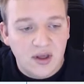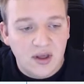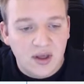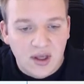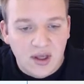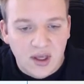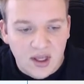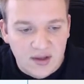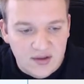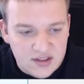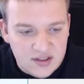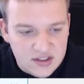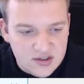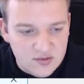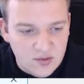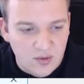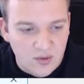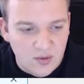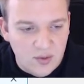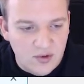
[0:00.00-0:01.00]
And this is
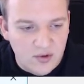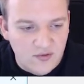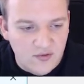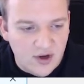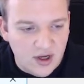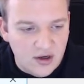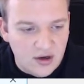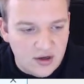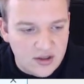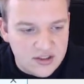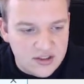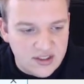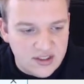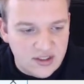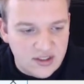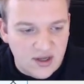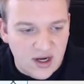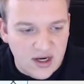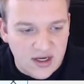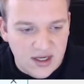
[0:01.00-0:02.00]
where we provide our
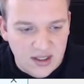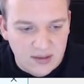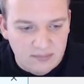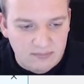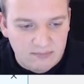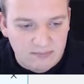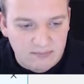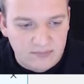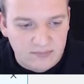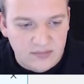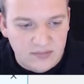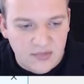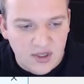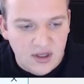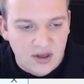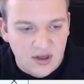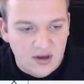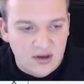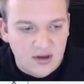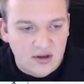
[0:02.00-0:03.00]
skill ID.
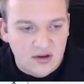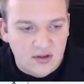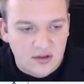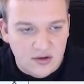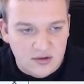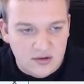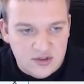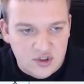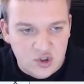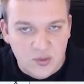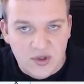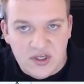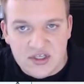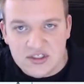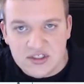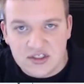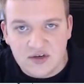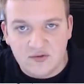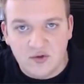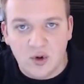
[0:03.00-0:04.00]
Those two
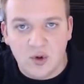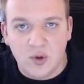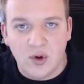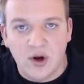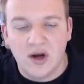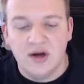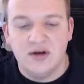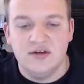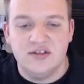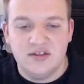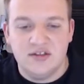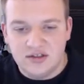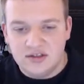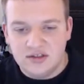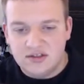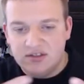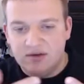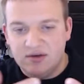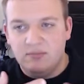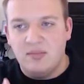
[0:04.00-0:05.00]
pieces are required
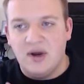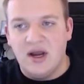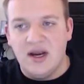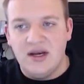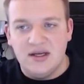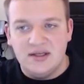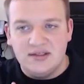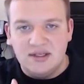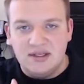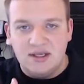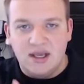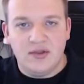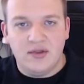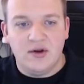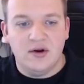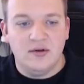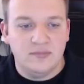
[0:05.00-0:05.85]
to bind it together.